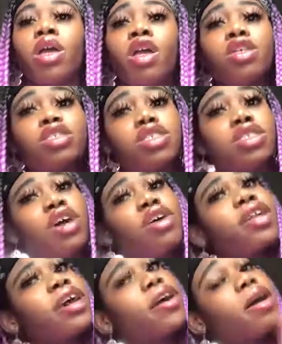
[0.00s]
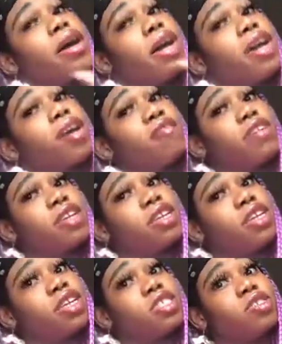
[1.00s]
So now I have done
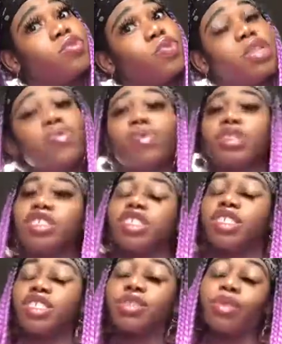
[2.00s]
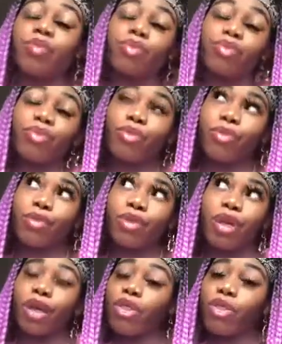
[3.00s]
this one, which is
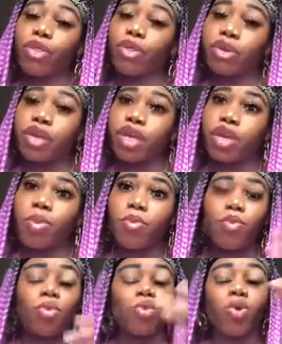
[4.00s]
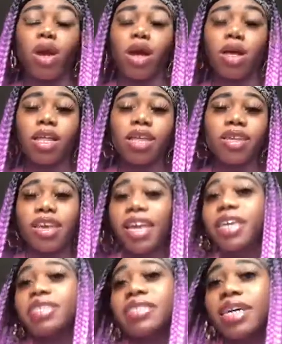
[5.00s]
3. Moi.
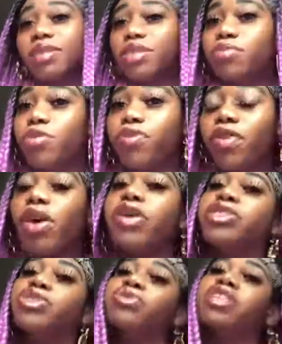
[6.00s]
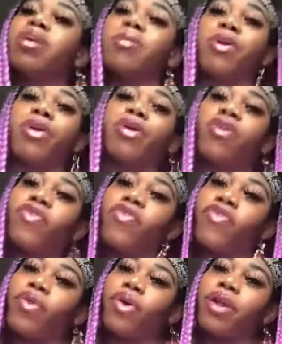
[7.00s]
It's time to move on to number
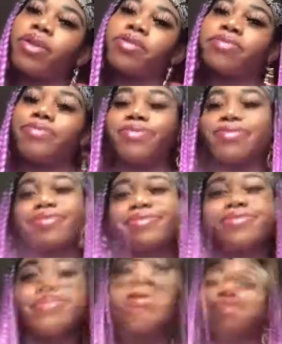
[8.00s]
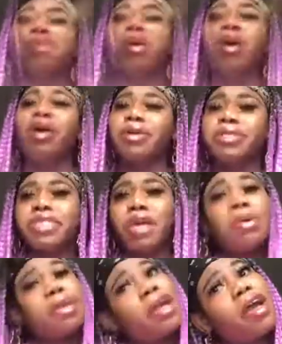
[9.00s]
4. So
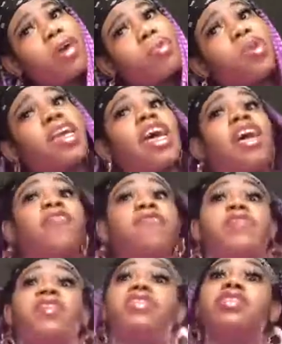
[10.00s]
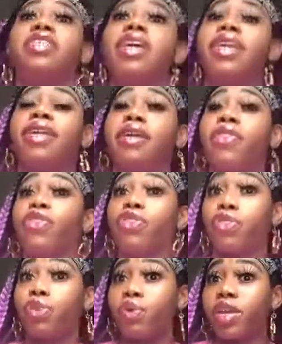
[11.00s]
now we have done
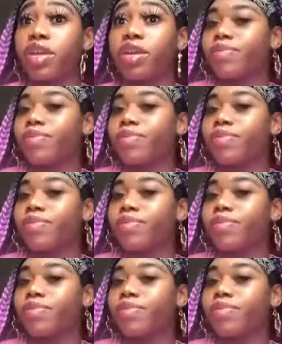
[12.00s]
3.